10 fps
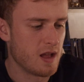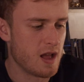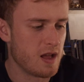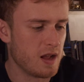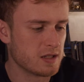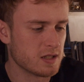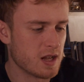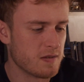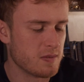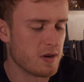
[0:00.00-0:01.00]
Uh, actually
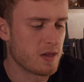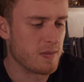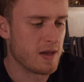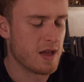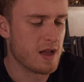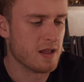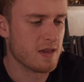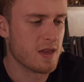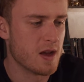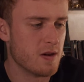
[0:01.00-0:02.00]
kind of impressed by that,
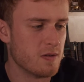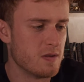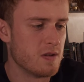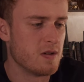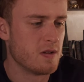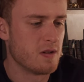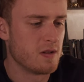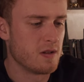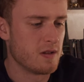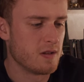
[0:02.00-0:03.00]
is how
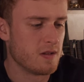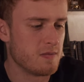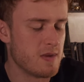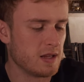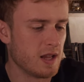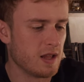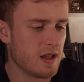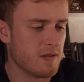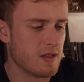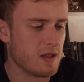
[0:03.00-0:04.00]
magnetic
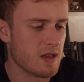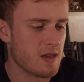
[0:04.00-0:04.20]
everything